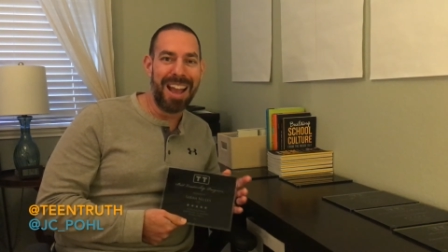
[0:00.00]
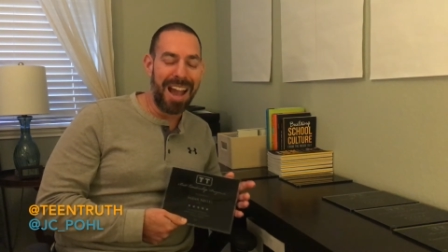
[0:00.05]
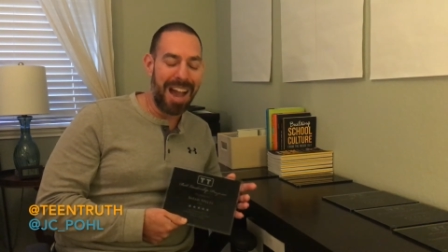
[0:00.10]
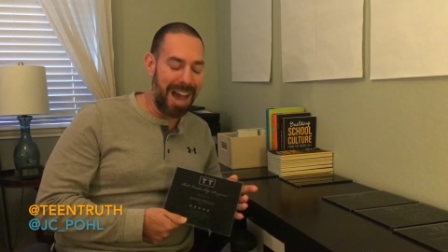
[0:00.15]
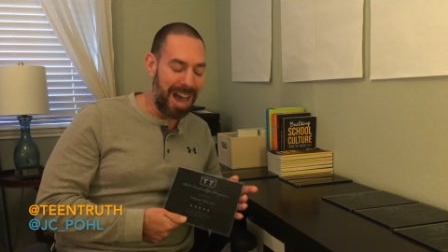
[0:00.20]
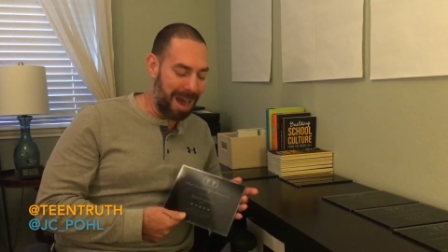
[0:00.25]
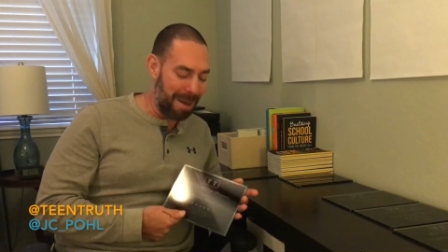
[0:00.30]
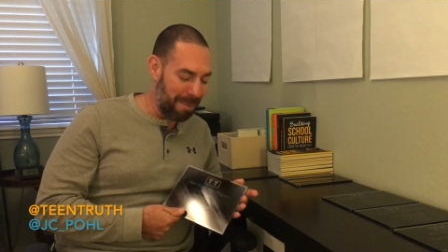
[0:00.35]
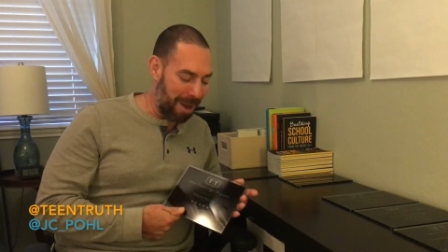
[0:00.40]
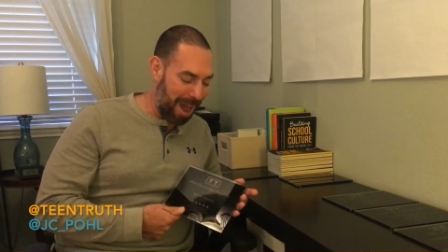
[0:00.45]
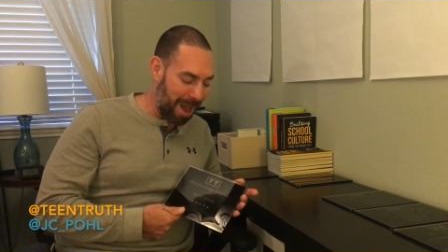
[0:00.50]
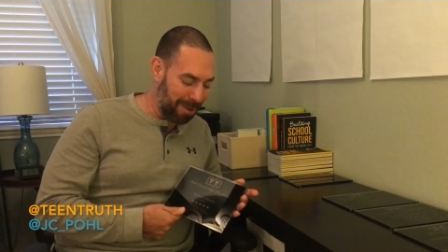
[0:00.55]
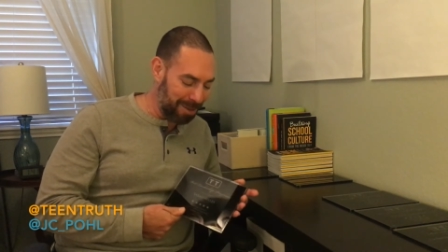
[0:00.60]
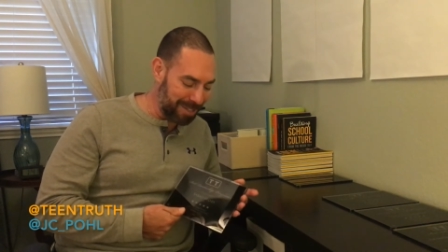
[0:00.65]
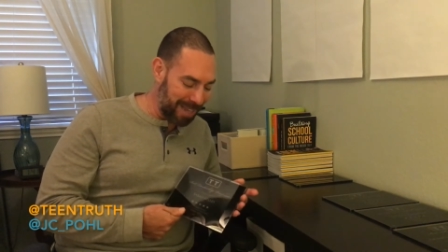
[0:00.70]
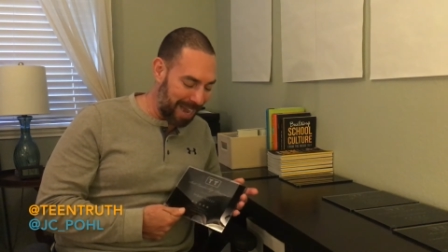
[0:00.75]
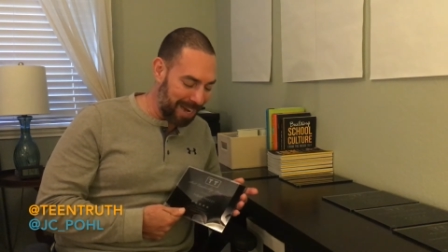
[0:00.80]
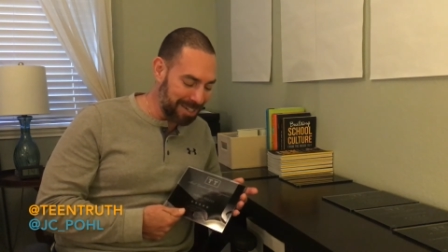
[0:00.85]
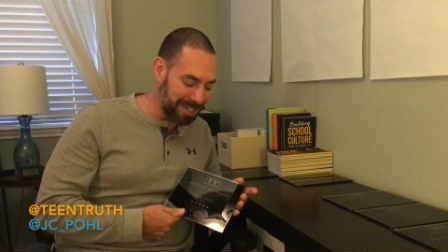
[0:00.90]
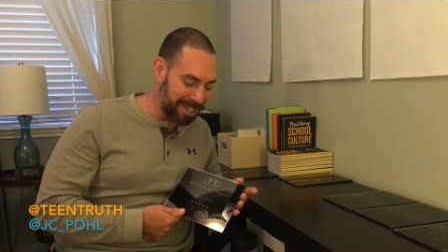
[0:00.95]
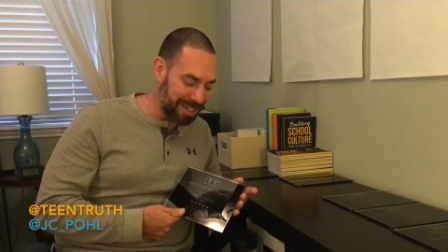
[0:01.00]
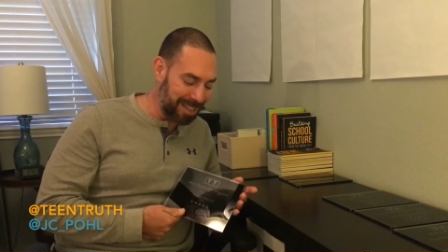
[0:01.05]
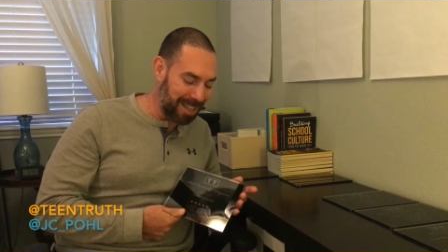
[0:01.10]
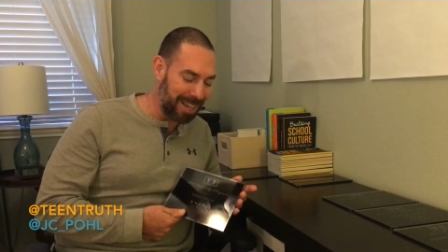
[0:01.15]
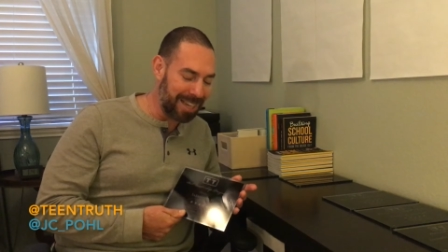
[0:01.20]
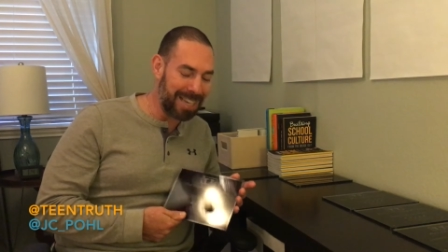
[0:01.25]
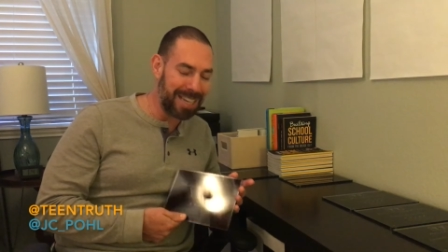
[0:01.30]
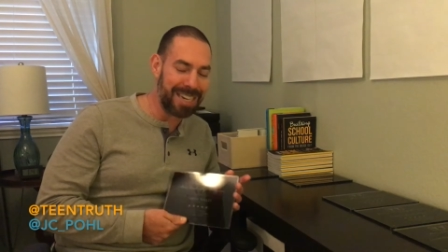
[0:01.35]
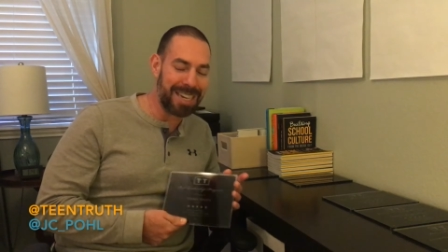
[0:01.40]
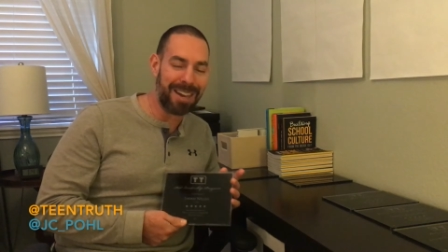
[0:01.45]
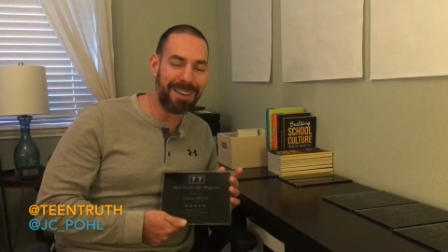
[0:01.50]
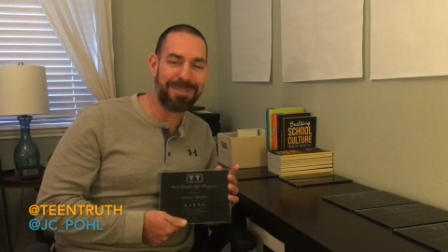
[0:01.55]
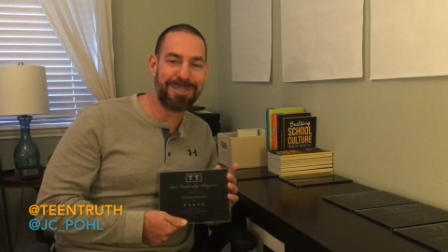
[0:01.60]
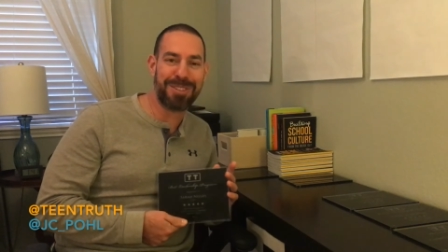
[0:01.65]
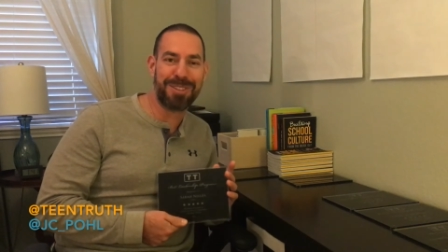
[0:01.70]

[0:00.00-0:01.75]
Um, I was actually lucky enough